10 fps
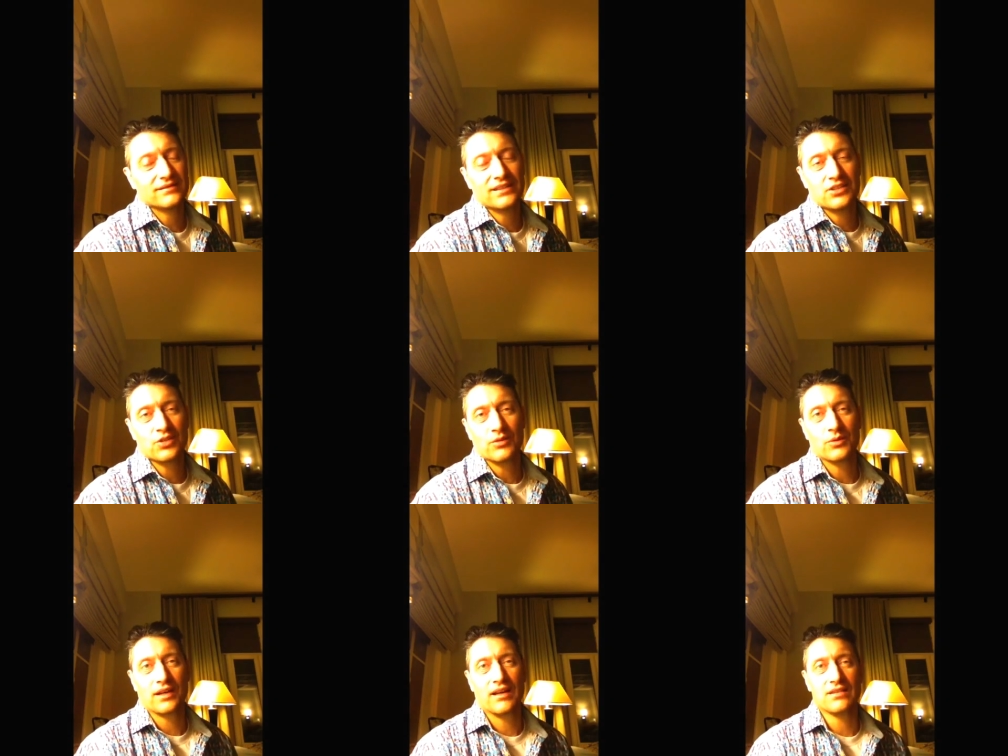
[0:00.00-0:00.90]
in short
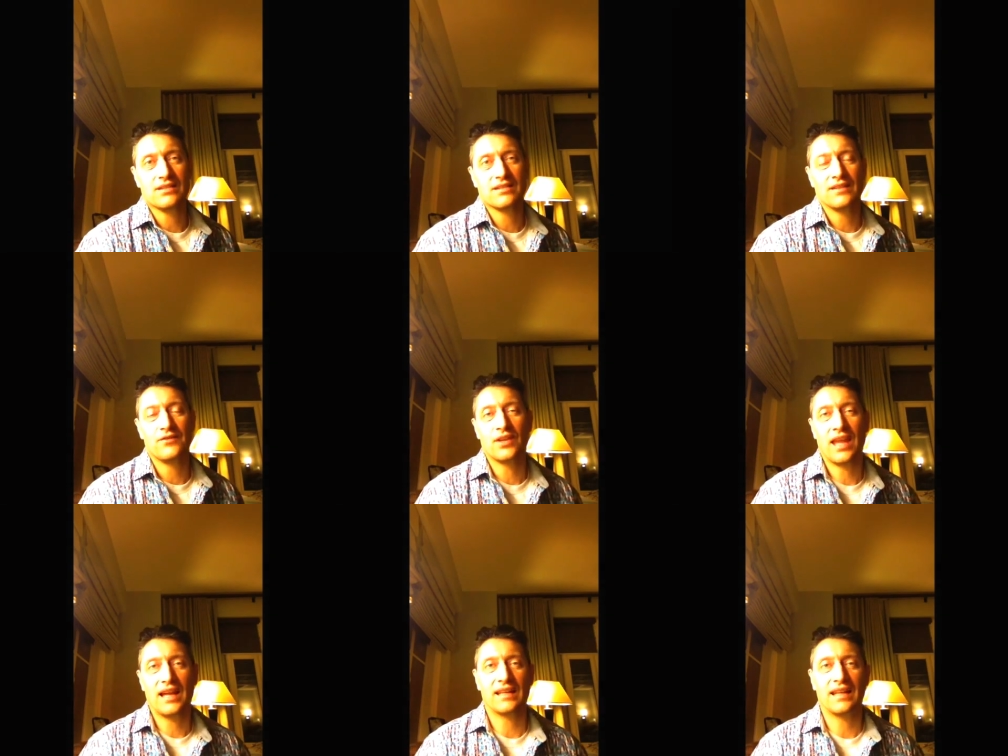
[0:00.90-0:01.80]
workouts if you
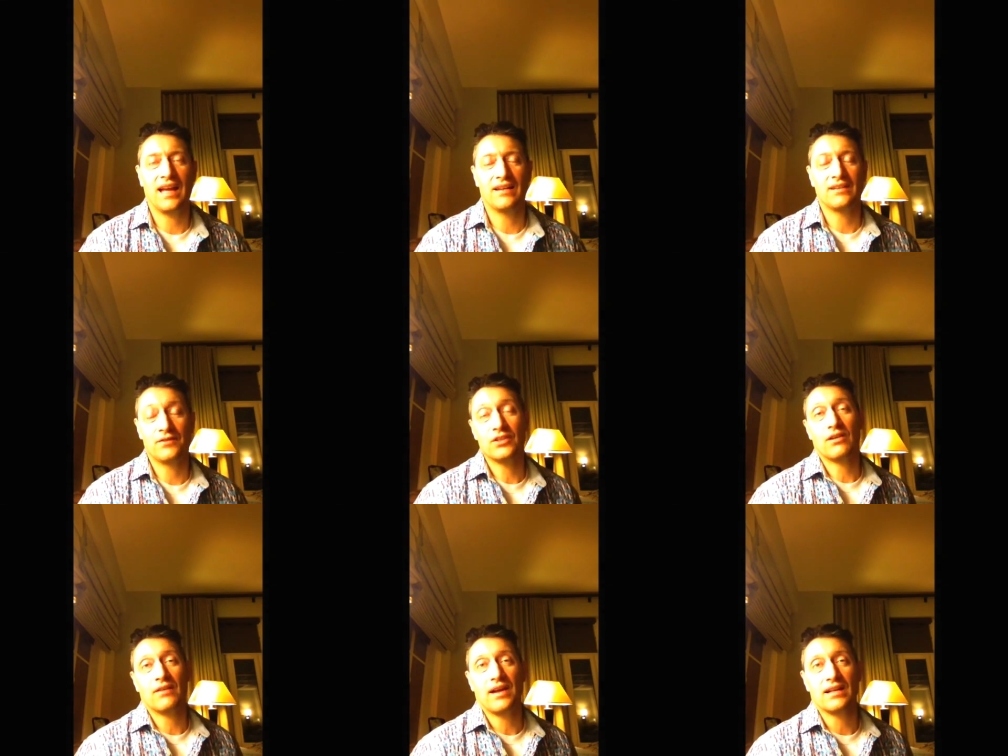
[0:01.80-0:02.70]
can't ha- if you
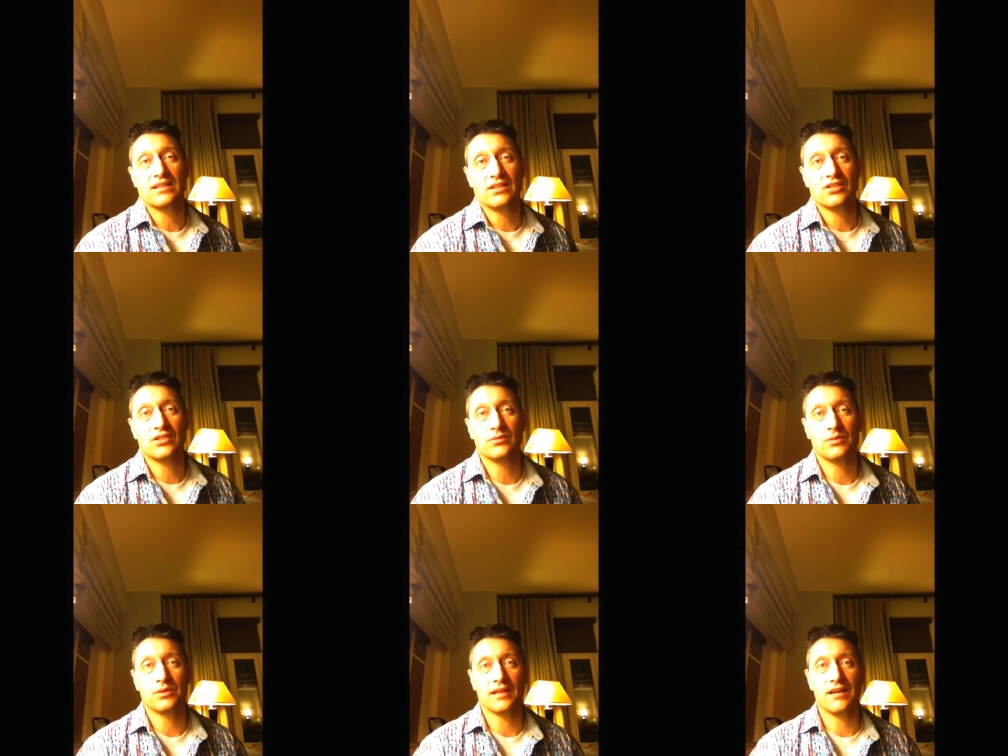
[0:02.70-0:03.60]
don't have access to a
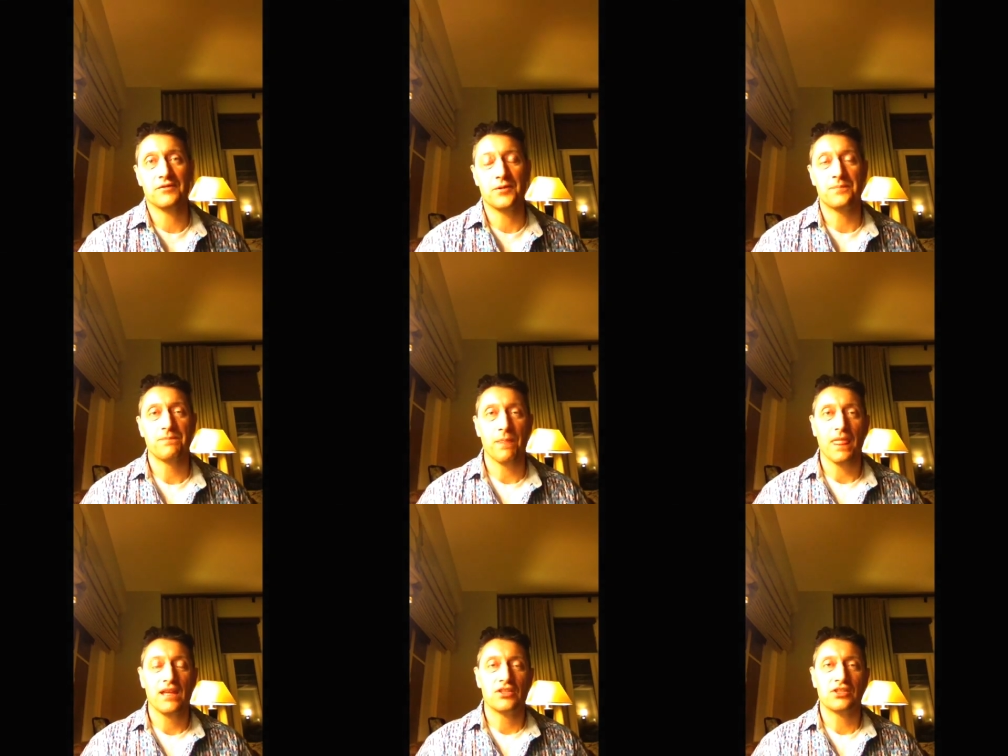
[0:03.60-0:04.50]
workout room.
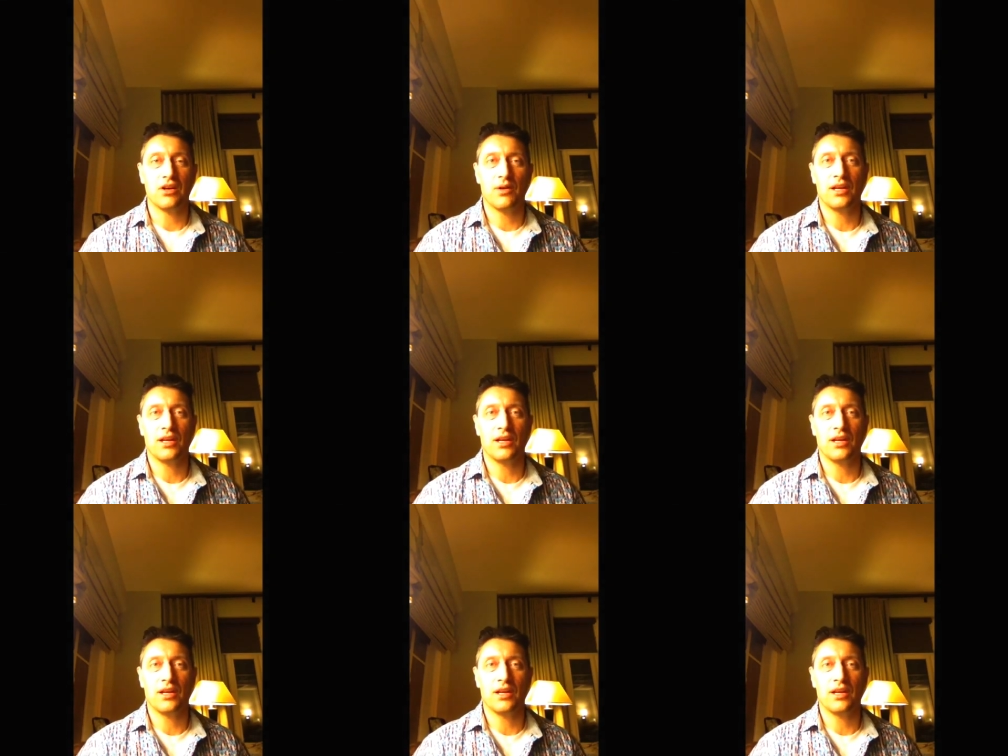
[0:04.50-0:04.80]
So